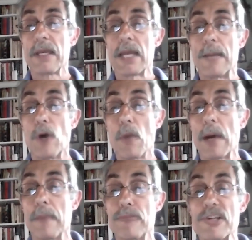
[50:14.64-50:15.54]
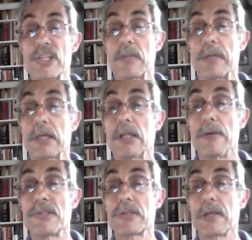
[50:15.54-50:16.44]
And I hope I'm reasonably
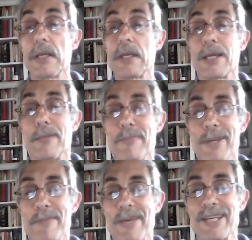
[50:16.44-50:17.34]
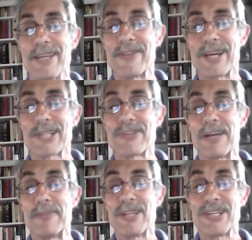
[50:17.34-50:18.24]
close in, in making that
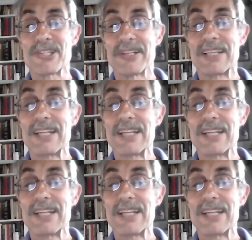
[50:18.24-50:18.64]
extrapolation.